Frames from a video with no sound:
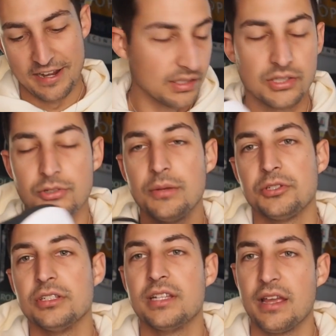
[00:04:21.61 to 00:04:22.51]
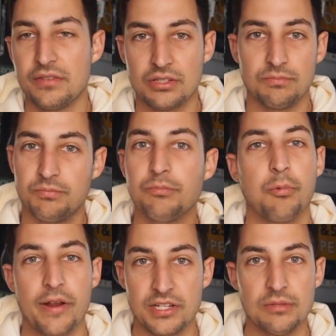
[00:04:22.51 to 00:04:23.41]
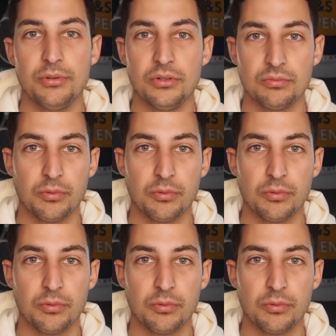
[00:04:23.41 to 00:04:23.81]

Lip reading: The description gives a reasonable